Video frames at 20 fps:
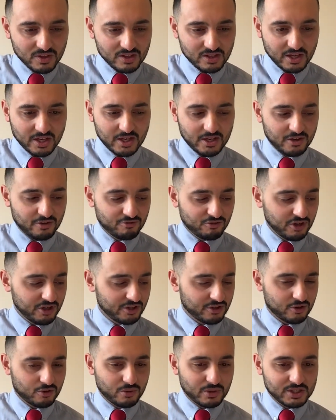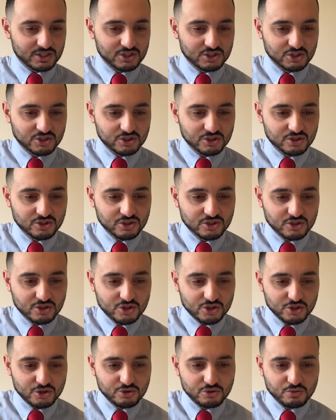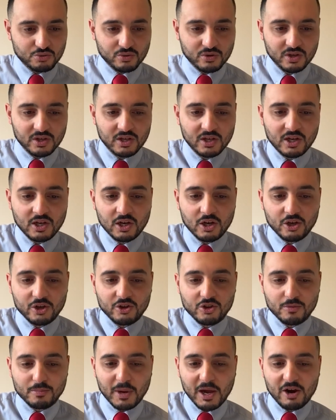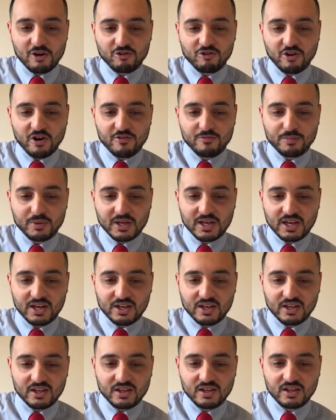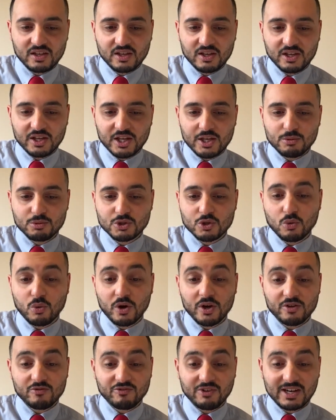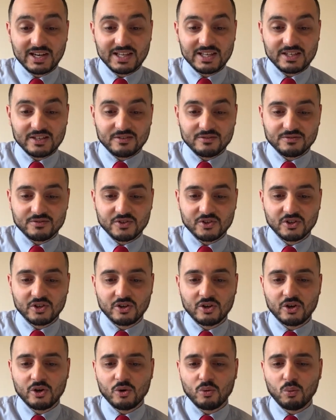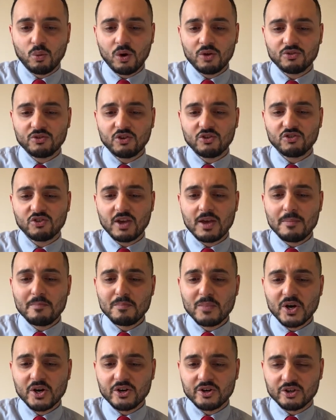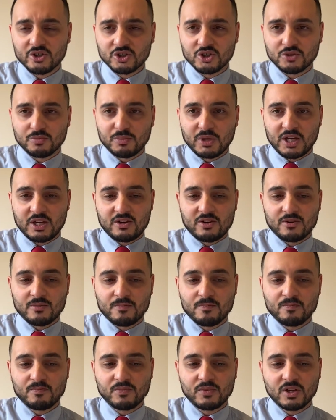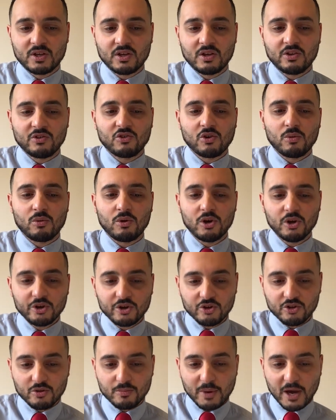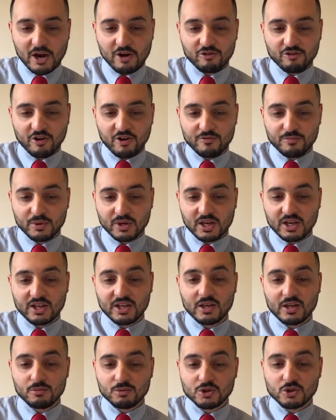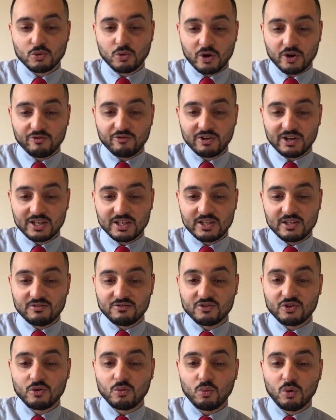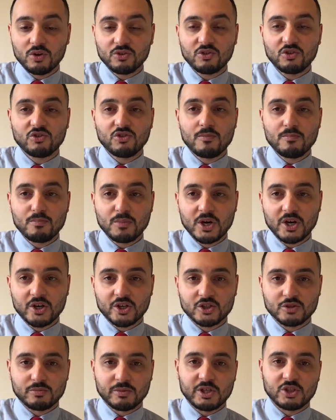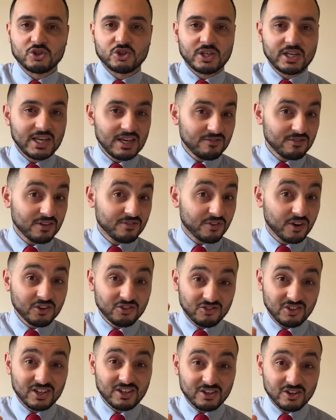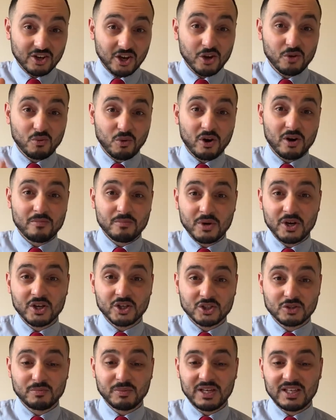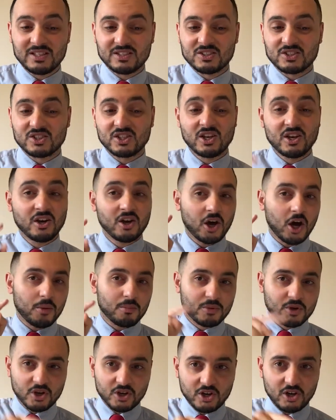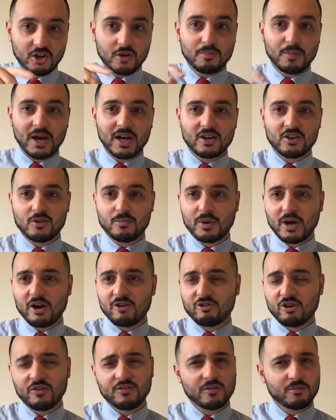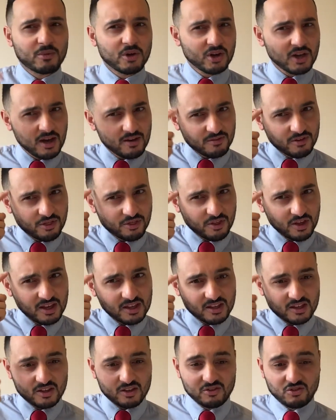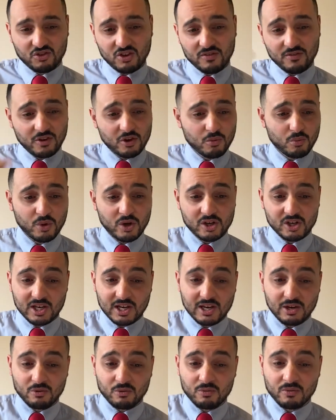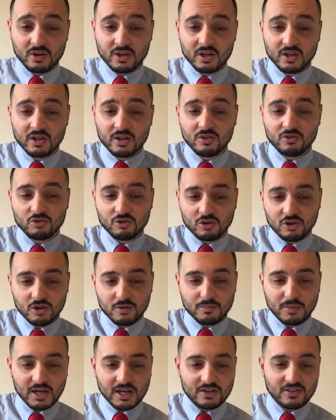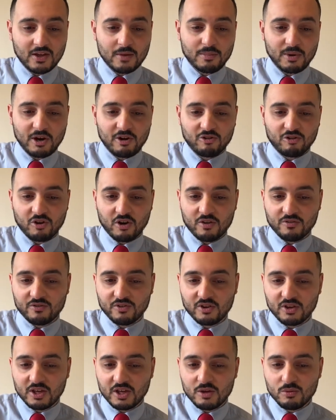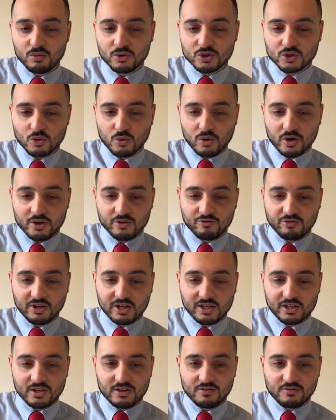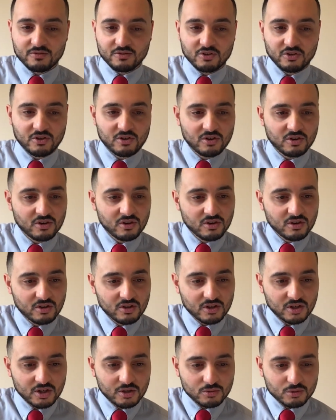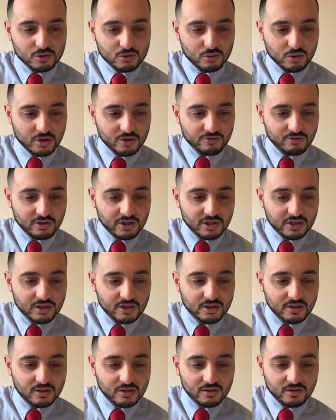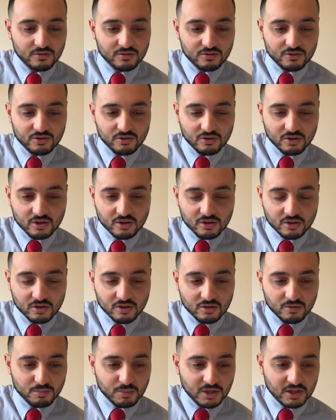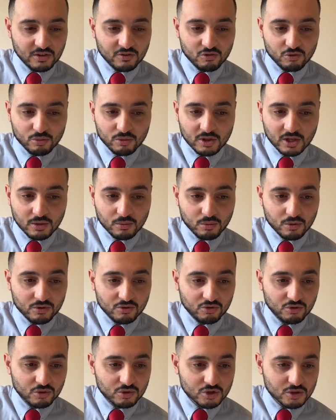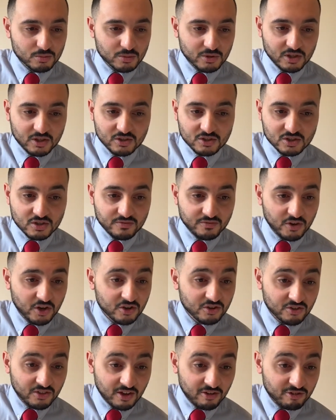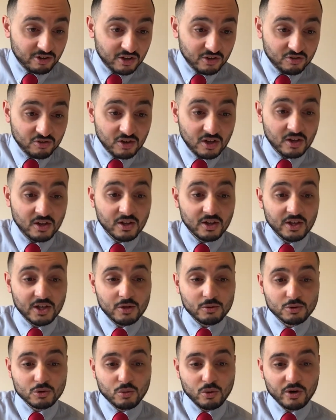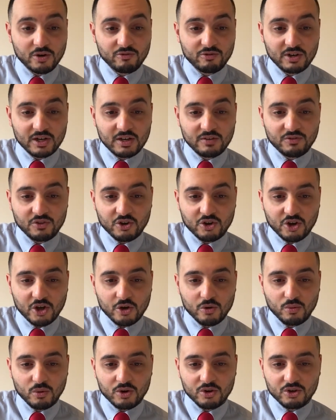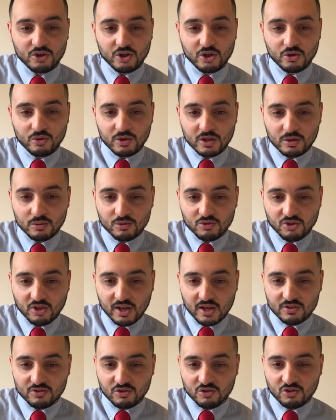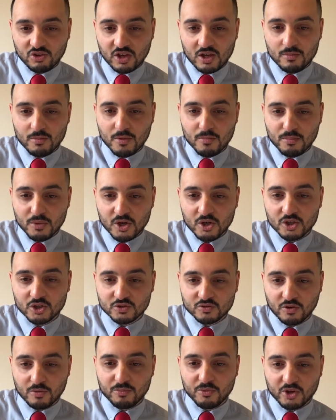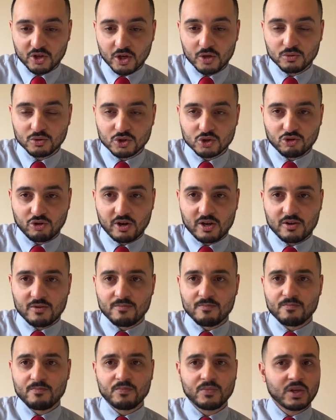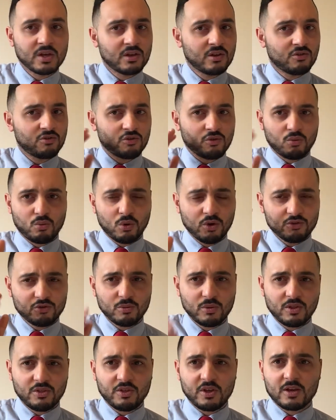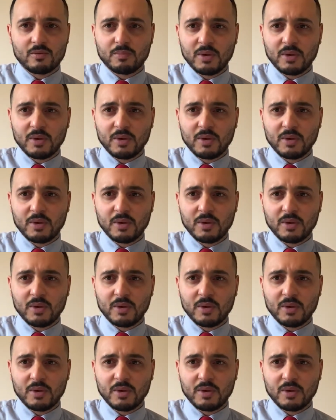Uh, right, question two. Look at the paragraph beginning. He was quite relieved. What does emerge mean? So look at the paragraph beginning. He was quite relieved. What does emerge mean? So even if I didn't know what emerge means, I'm going to look back at the paragraph and I'm going to have a think and see if I can work it out. So look back at that paragraph. He was quite relieved. He was quite relieved. Uh, it begins with that one, so it should be easy to find. There it is. He was quite relieved that no one knew he was there to see him emerge from the ghost train. So, what do we think?